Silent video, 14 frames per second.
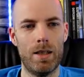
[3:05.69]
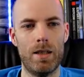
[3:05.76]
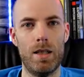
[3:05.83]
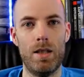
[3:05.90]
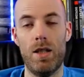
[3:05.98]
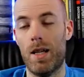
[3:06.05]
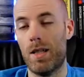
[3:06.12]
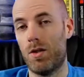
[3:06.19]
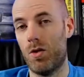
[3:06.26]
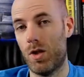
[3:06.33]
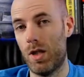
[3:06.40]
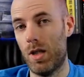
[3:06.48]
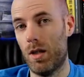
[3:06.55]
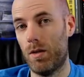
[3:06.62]
and you asked
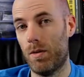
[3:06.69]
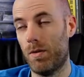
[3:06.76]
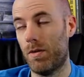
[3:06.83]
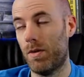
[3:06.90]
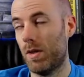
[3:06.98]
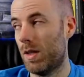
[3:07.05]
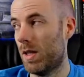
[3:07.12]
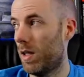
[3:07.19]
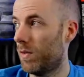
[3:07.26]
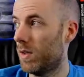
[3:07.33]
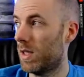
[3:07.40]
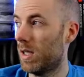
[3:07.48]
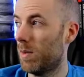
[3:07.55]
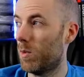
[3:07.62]
yourself the
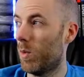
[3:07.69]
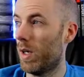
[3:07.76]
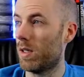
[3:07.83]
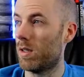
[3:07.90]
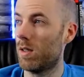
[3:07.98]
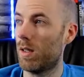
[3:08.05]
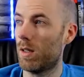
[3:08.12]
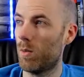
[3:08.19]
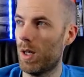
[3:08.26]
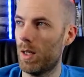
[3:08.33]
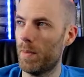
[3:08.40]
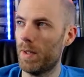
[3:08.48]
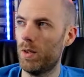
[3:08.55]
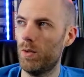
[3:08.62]
same question, like, why
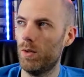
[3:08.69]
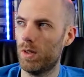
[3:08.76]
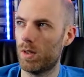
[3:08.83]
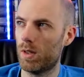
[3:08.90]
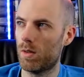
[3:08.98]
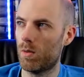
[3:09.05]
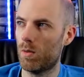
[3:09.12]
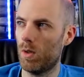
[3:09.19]
am I doing this?